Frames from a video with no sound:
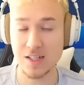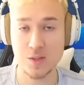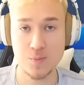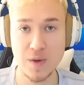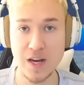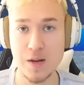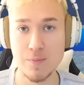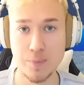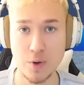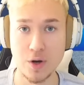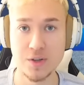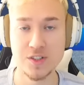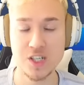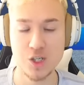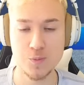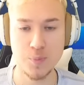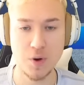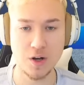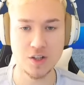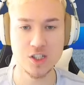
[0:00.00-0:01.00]
as many points
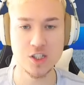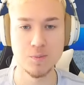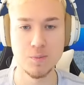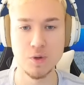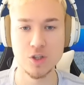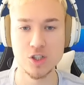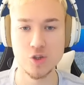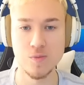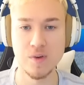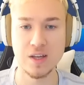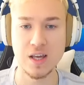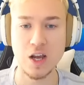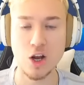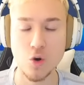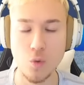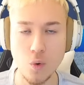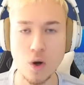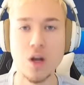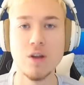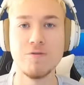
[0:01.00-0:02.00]
as possible so we can
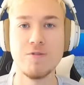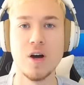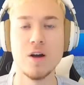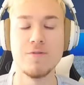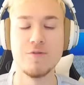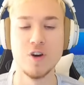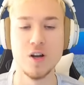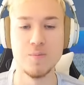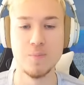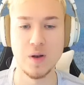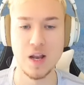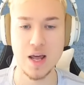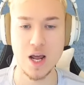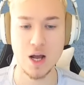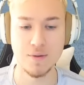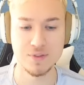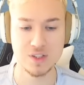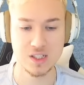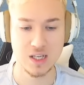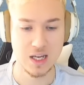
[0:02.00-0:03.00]
qualify for the
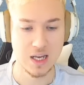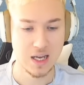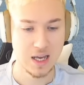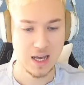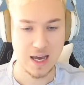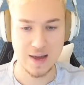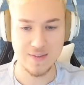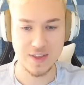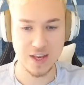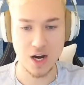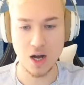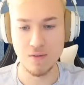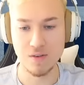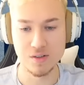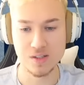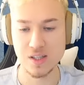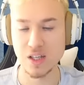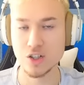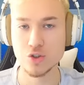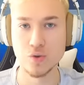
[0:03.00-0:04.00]
playoffs, and then
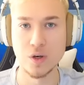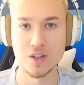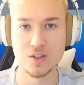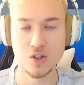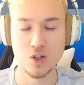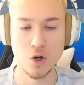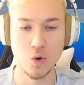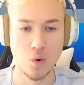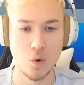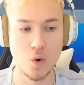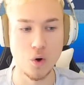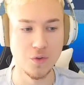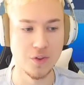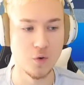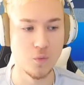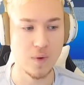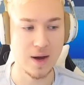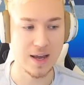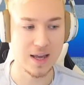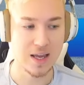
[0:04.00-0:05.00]
obviously try to go all the
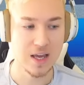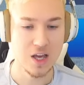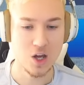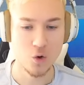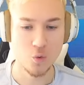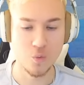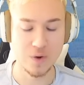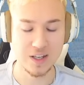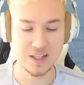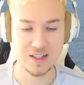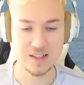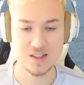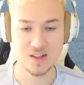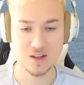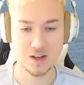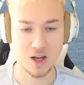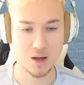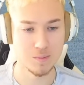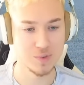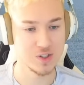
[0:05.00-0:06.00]
way with this
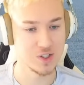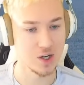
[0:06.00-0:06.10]
club.